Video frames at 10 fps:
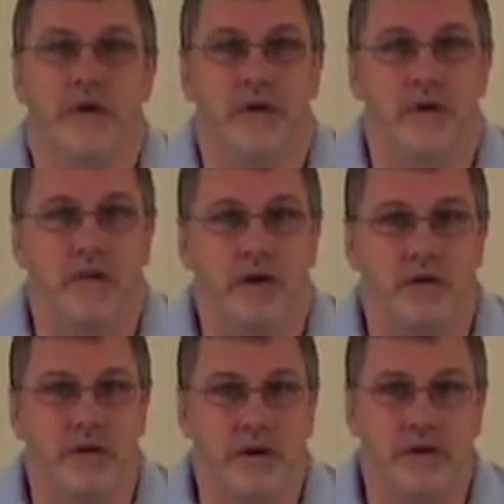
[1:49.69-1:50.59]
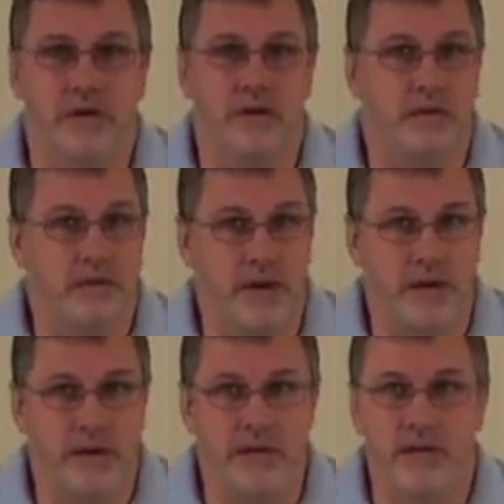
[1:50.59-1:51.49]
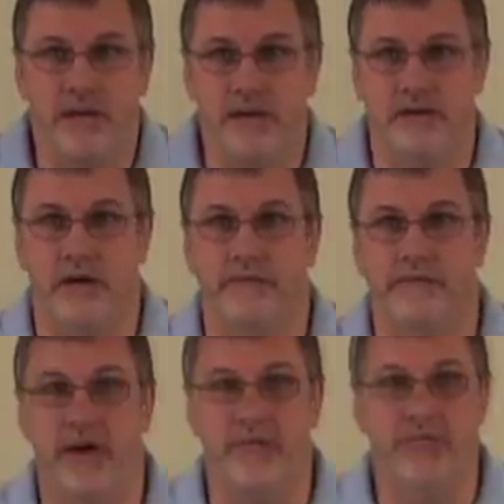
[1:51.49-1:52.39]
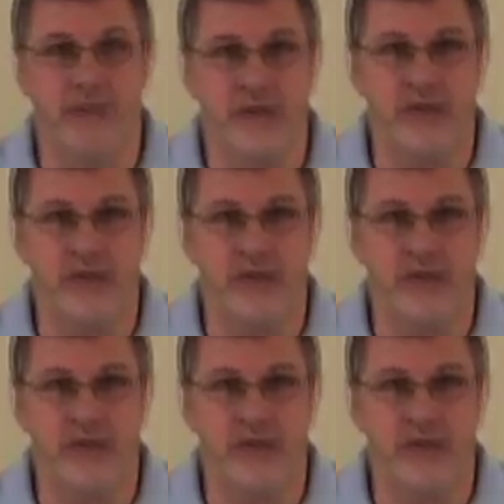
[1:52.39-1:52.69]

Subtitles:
another connector like XLR5.